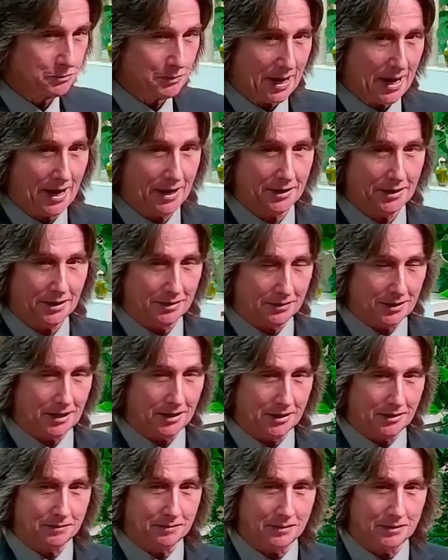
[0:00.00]
bad and,
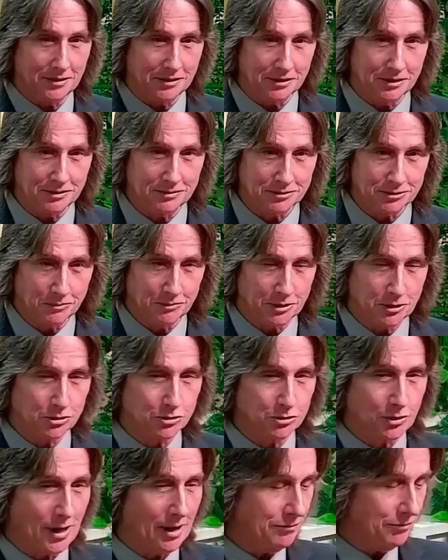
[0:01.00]
and some of you
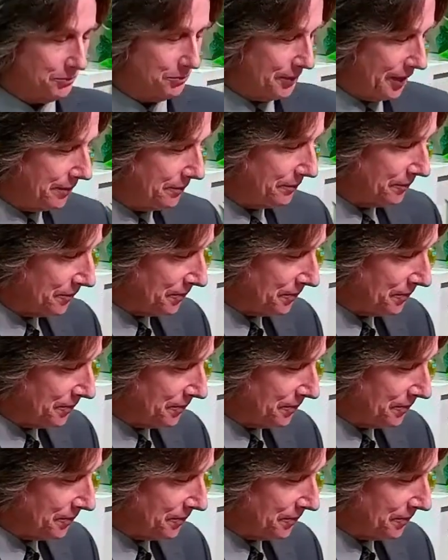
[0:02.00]
travel, but